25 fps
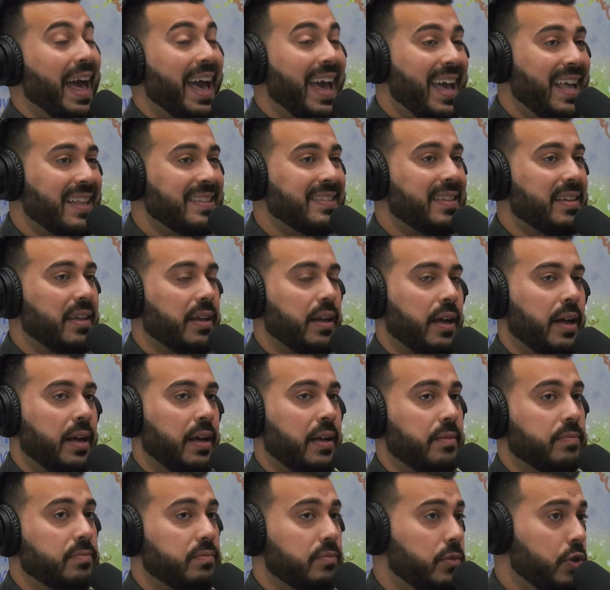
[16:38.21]
And
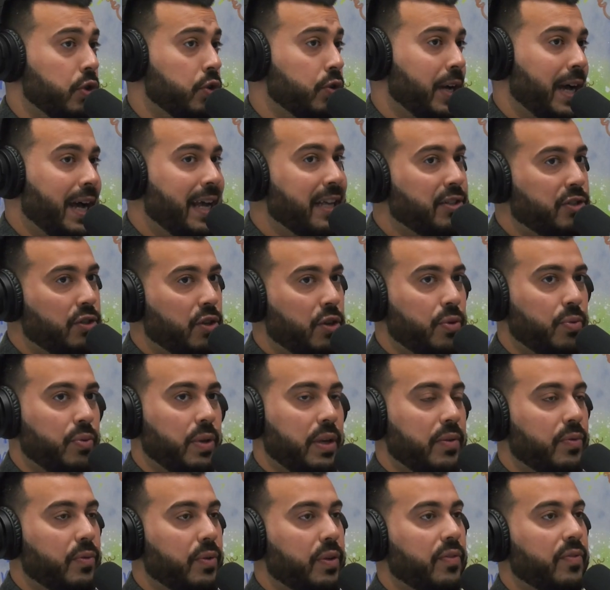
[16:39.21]
you guys know
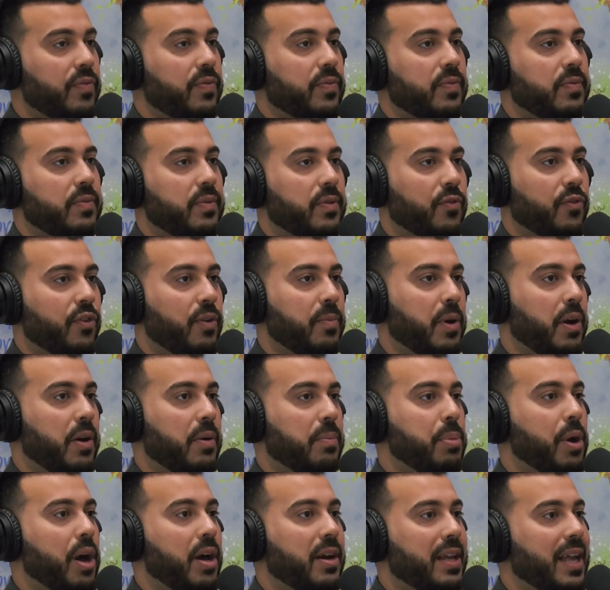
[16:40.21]
we've from
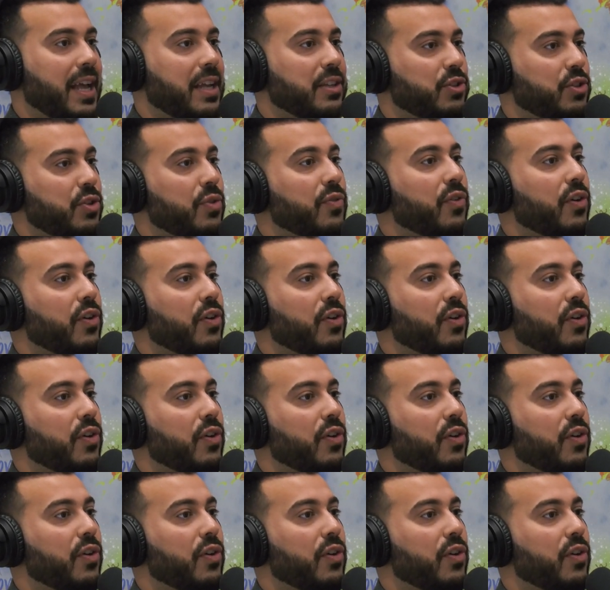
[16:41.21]
our podcast,